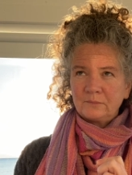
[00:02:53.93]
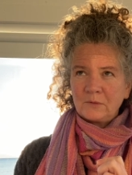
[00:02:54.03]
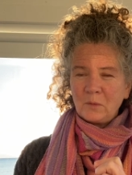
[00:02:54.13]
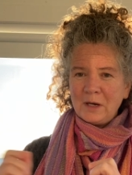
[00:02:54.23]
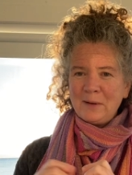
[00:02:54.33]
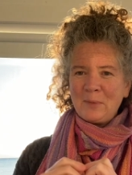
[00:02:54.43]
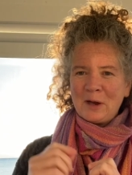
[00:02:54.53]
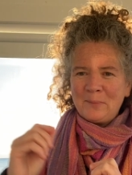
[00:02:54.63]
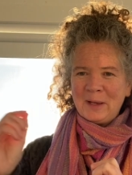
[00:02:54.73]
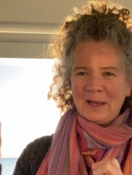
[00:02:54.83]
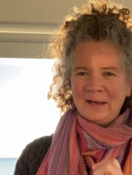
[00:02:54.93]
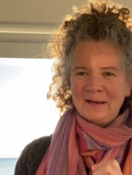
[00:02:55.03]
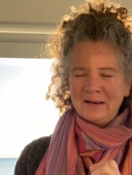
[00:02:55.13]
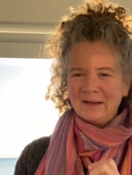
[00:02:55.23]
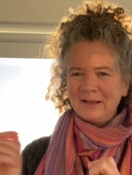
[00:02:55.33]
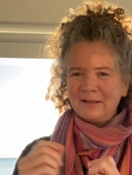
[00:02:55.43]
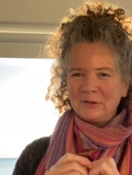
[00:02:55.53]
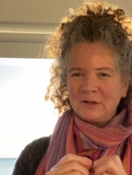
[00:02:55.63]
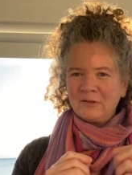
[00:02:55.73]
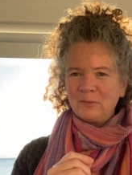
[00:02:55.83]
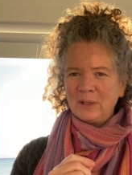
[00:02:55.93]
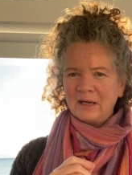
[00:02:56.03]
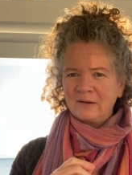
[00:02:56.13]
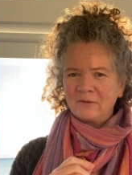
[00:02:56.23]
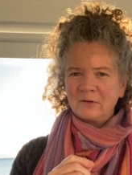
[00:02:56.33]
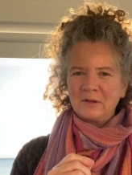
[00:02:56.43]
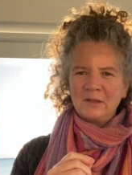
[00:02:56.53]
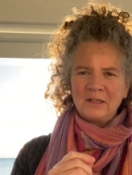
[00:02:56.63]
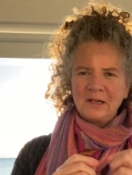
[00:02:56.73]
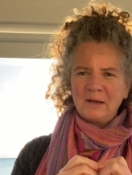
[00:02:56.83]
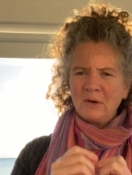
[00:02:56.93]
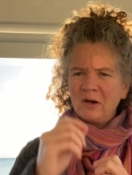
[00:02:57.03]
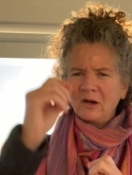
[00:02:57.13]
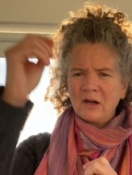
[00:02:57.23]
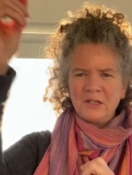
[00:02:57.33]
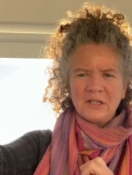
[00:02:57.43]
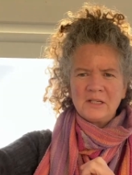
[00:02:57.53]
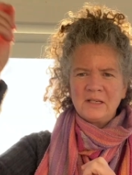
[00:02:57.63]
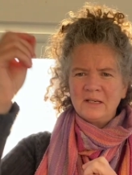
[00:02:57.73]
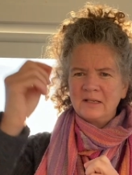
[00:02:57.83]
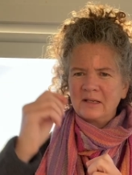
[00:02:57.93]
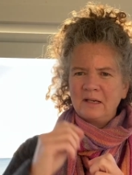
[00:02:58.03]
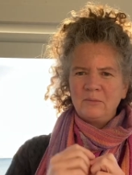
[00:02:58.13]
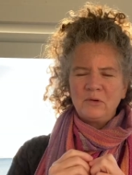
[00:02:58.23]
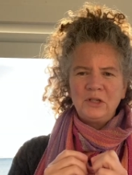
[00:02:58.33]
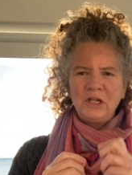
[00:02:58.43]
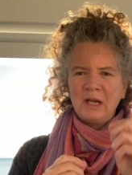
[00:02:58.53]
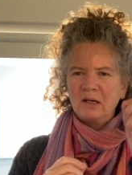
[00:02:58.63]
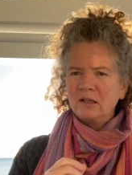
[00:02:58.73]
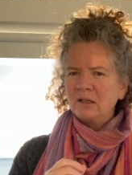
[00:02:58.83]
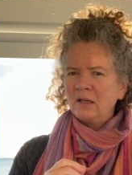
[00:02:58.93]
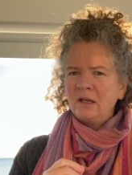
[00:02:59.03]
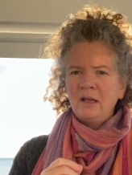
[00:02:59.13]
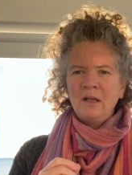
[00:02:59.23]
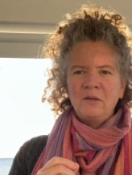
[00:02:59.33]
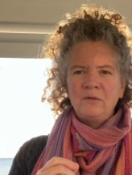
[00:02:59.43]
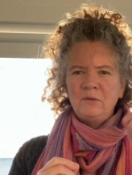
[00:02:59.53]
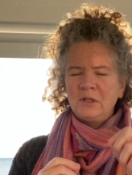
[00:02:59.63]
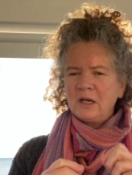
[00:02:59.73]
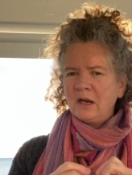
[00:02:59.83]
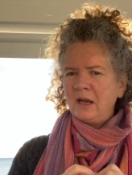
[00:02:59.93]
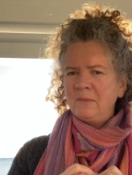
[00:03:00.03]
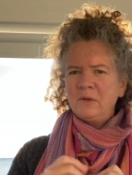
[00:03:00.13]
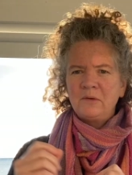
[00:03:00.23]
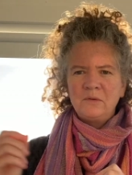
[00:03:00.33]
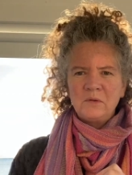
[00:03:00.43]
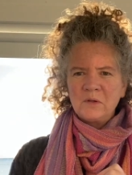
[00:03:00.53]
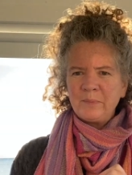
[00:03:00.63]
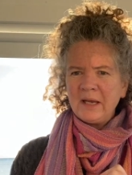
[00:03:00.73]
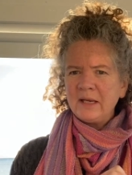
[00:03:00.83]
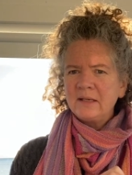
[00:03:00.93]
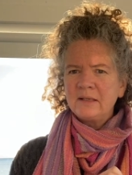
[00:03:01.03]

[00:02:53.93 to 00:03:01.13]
when I pop ahead, I like to travel back and forth in time. Our consciousness can project through time, through space,